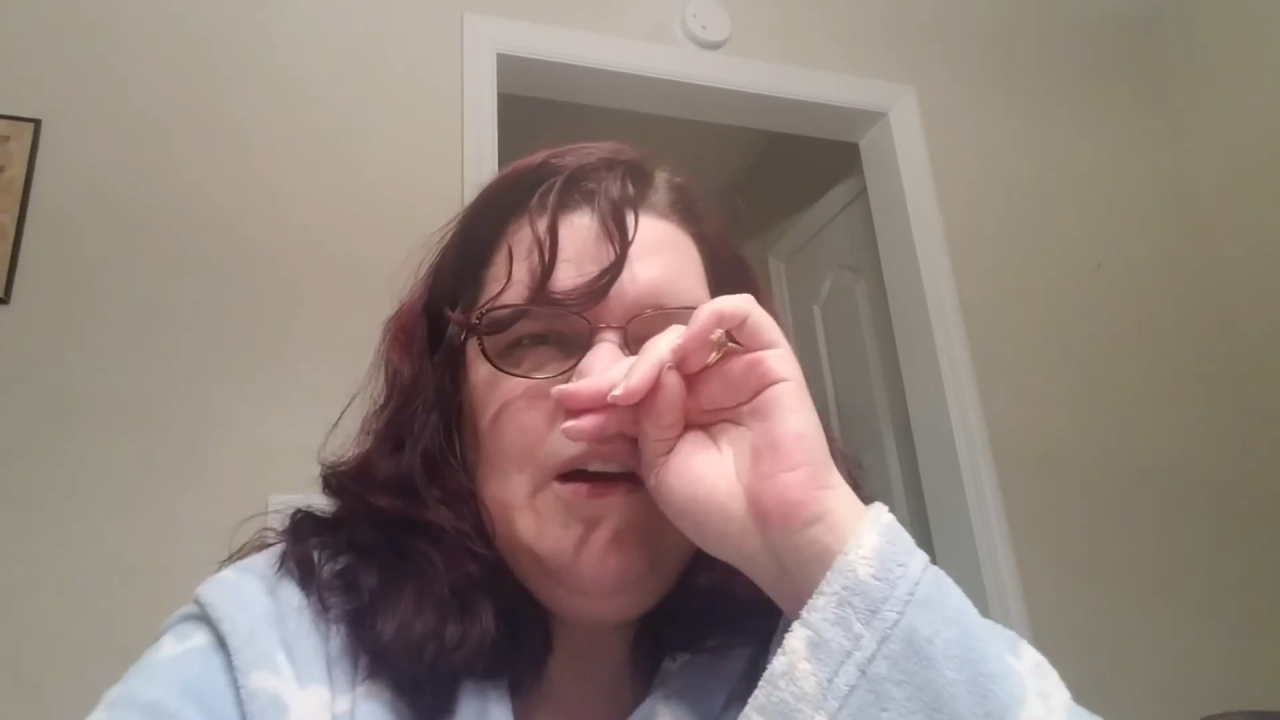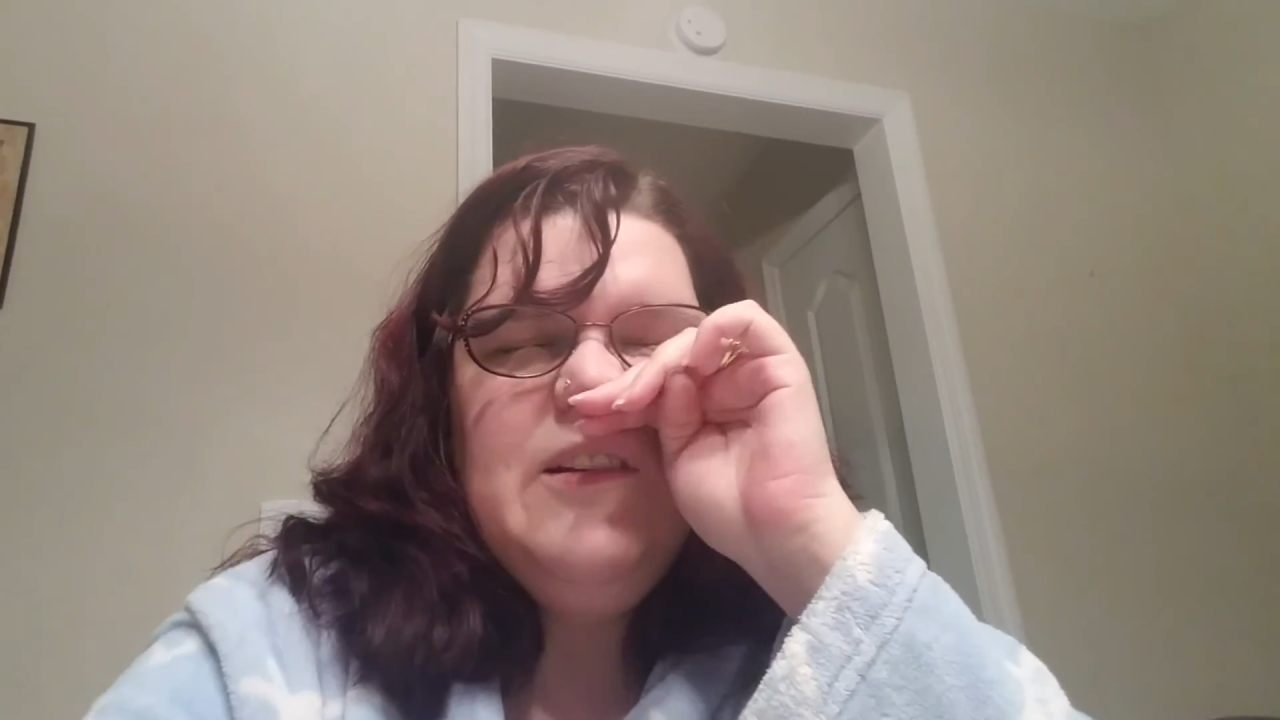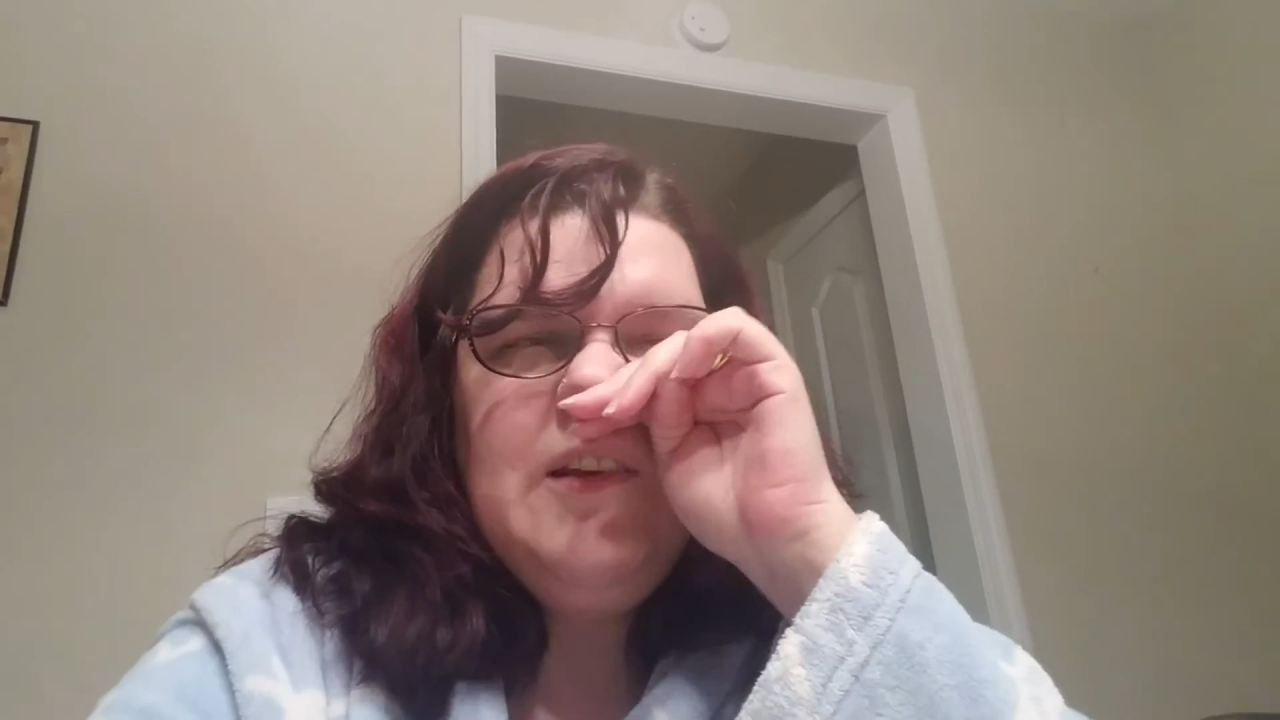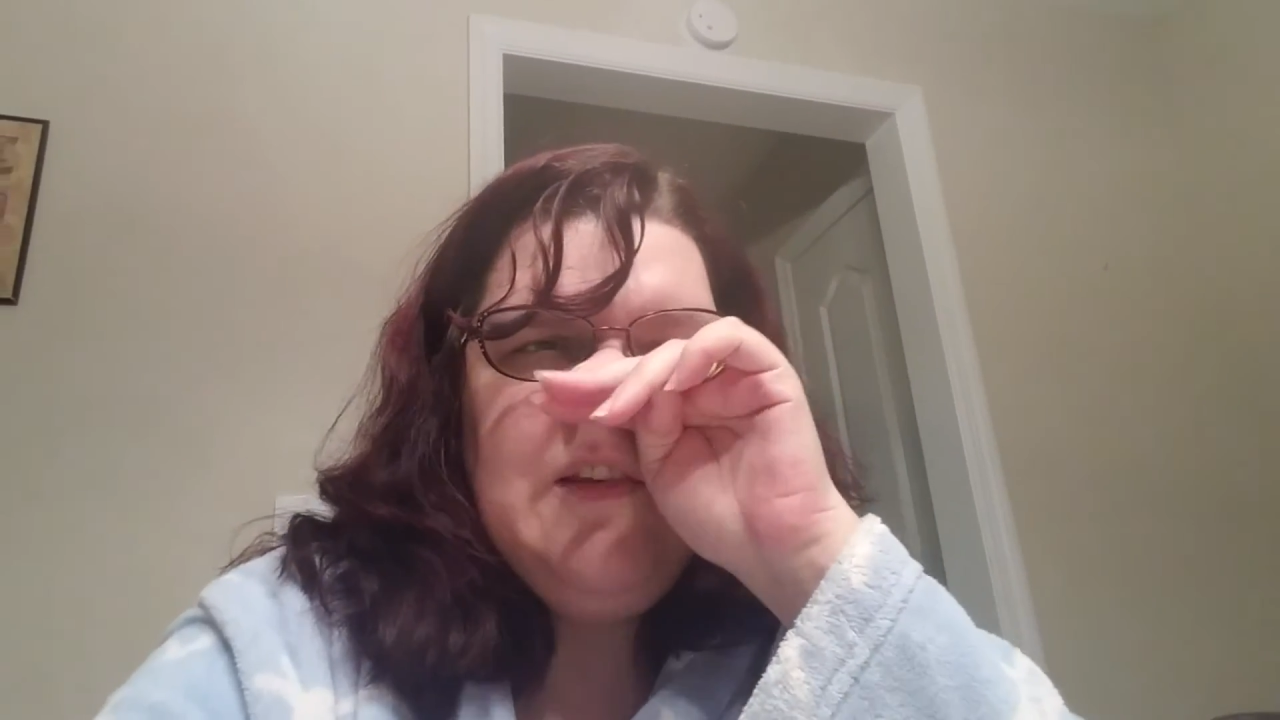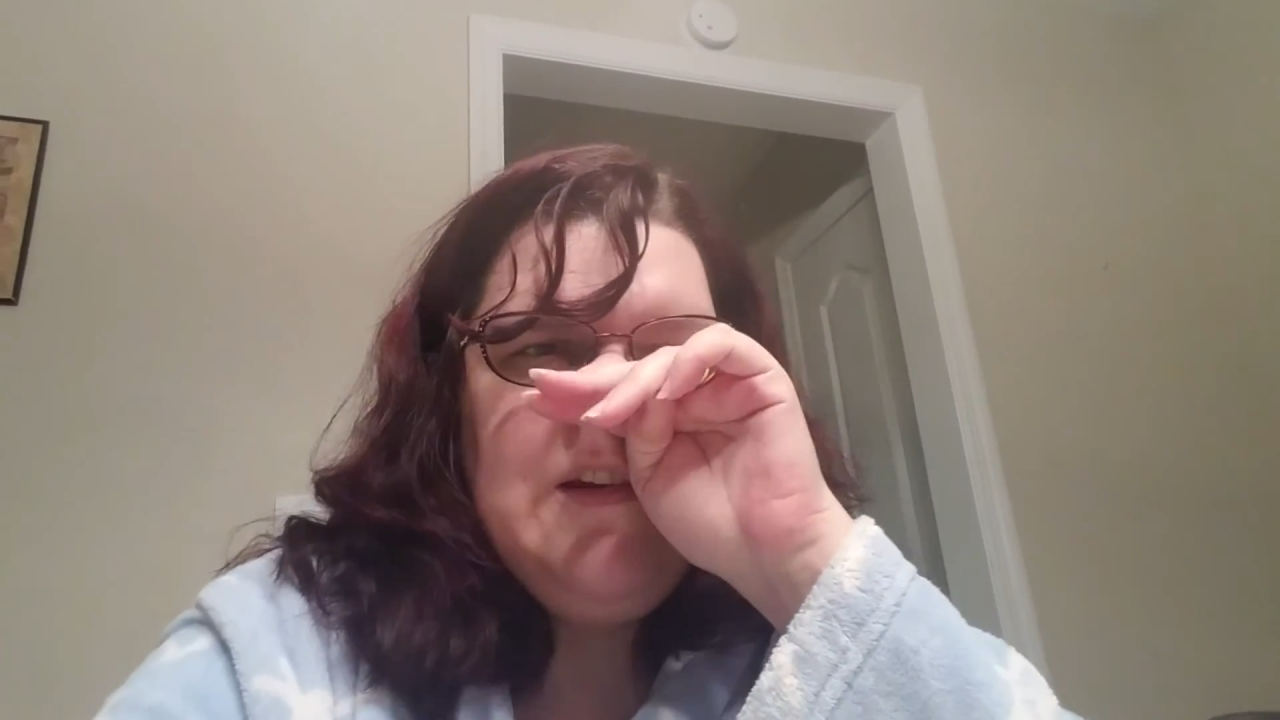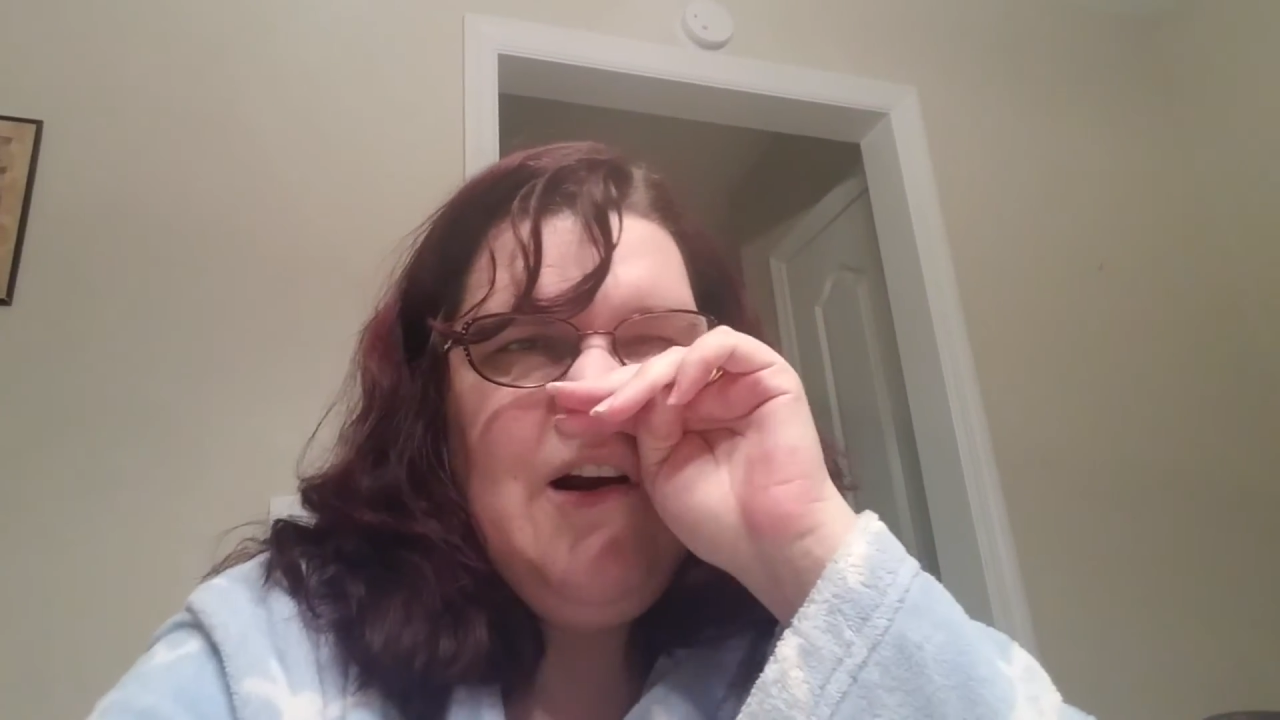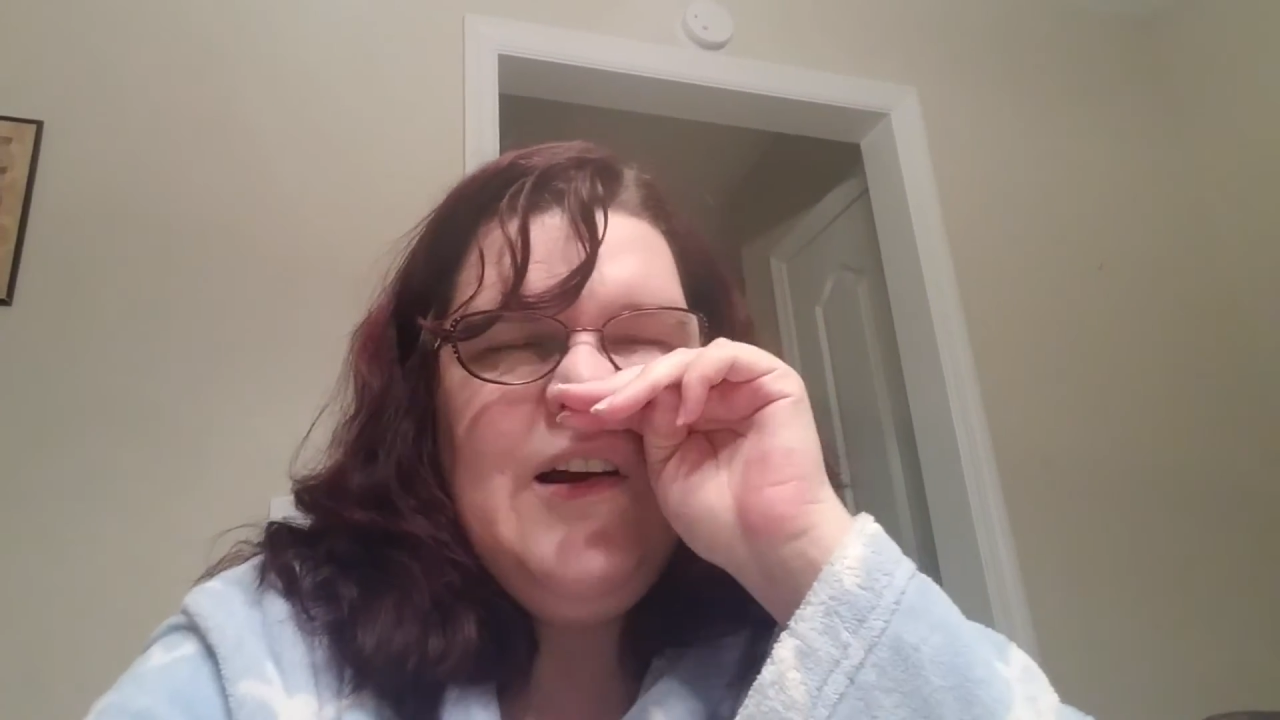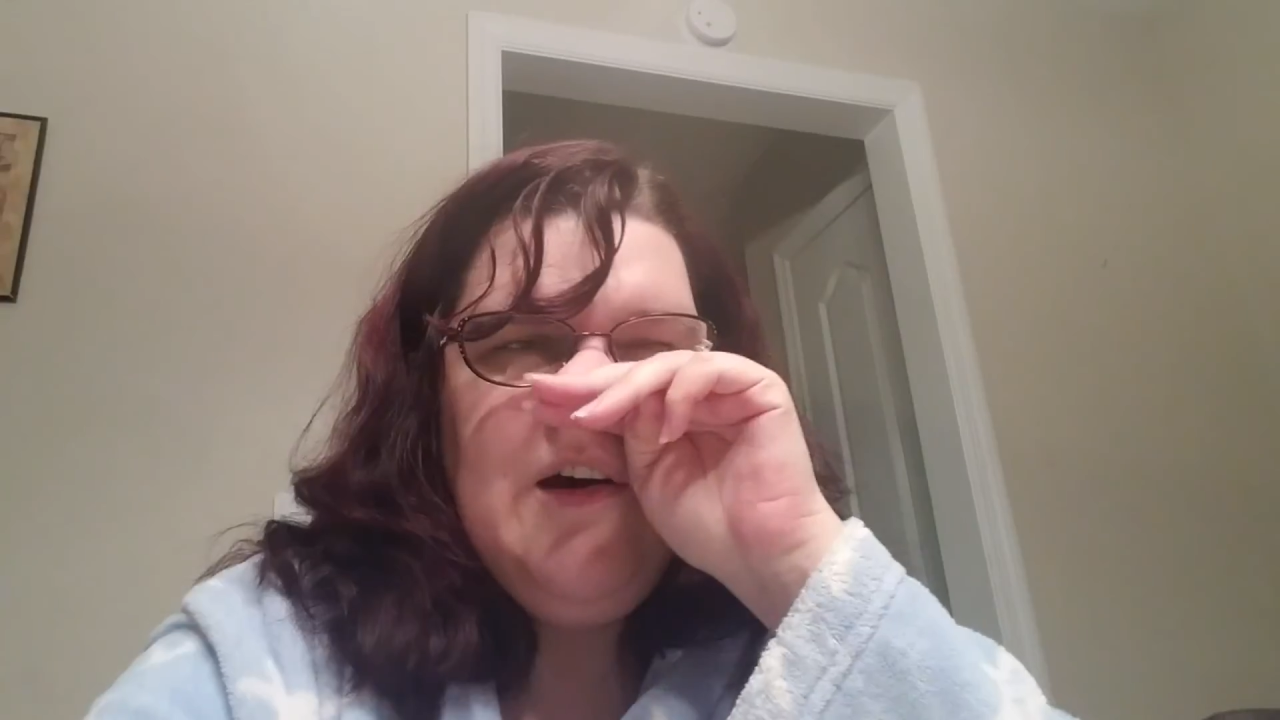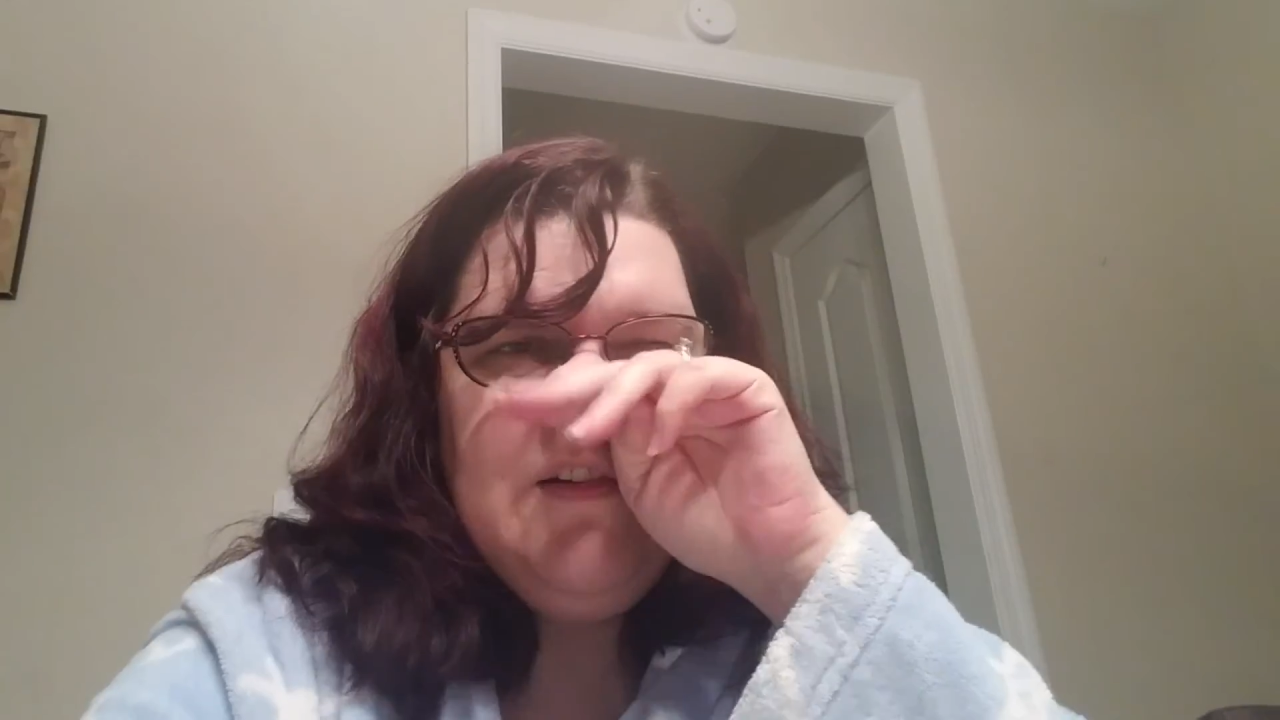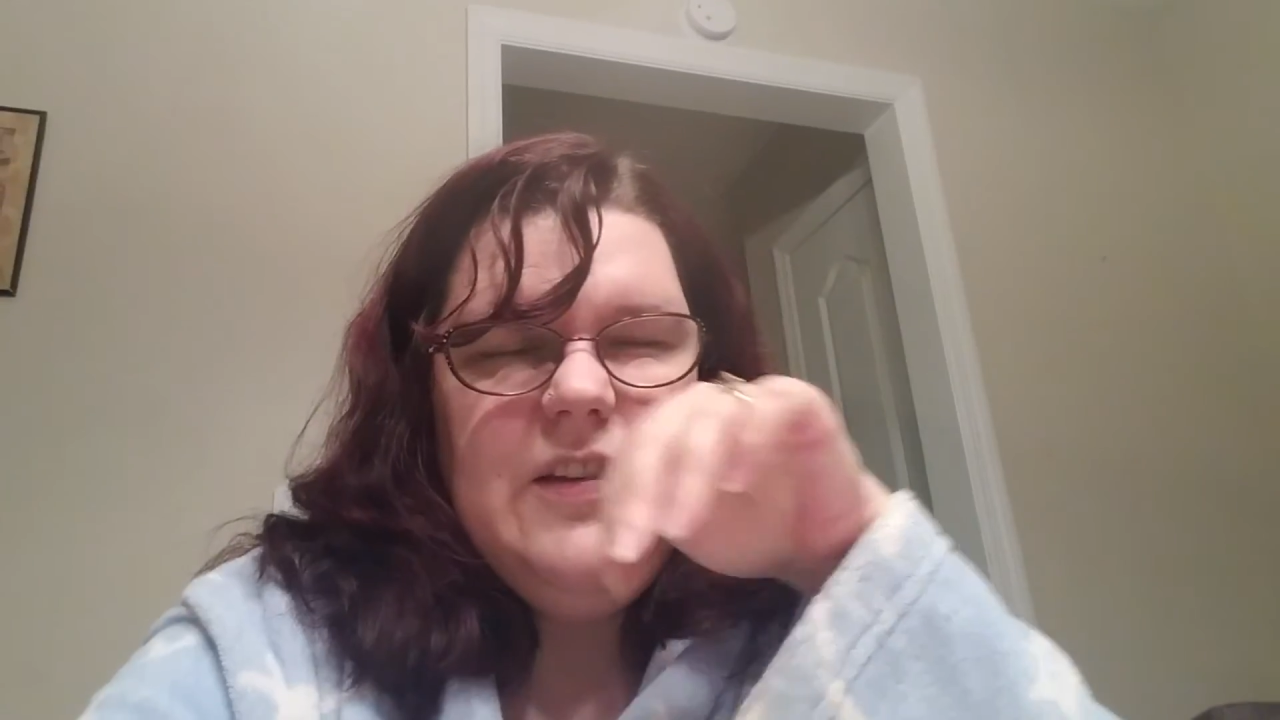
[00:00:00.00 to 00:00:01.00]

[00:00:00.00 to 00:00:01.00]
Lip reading: to start out,